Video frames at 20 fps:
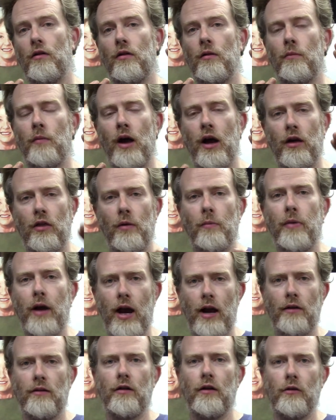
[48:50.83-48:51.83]
to make the
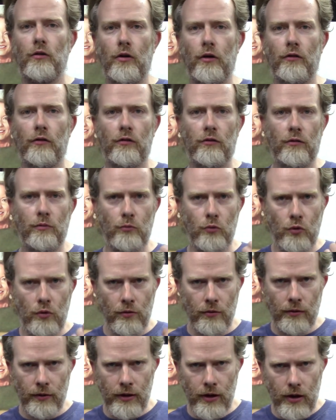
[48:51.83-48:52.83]
painting look
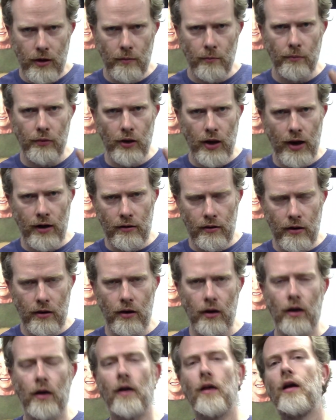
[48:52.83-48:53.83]
smoothly
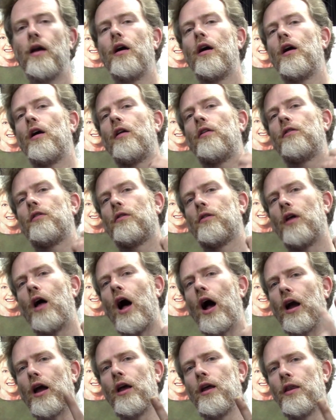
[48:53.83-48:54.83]
blended, to
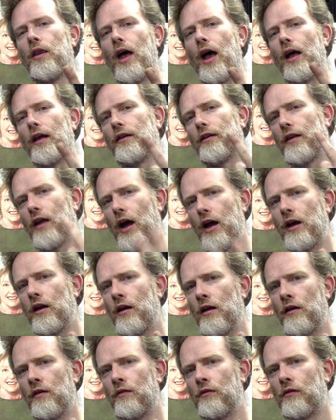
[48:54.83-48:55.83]
lock in that
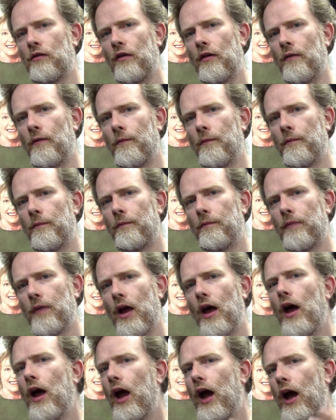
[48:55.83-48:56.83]
likeness,
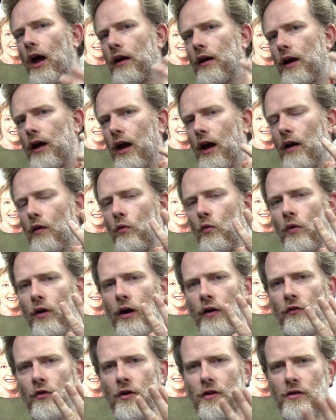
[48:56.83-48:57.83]
and to get
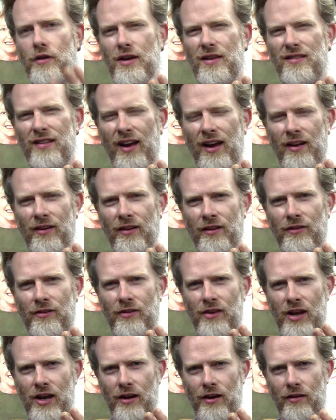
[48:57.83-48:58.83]
whatever detail is
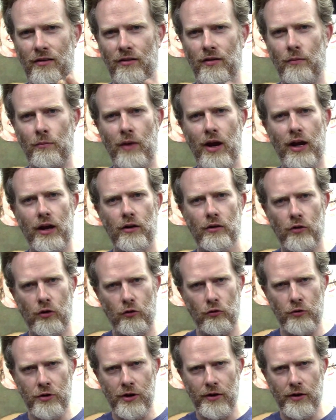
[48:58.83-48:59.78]
needed to make it look